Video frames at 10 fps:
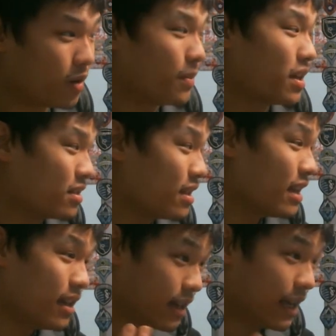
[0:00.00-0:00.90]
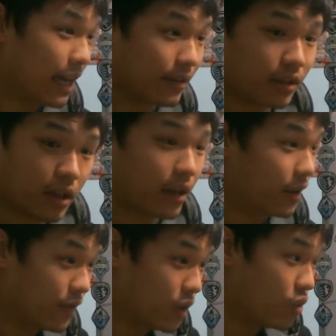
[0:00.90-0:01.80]
Because again, if
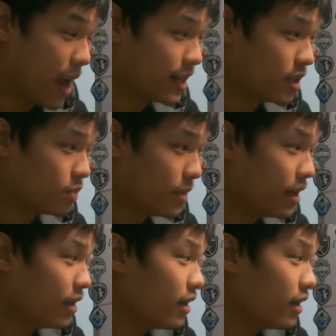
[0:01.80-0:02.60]
you ask me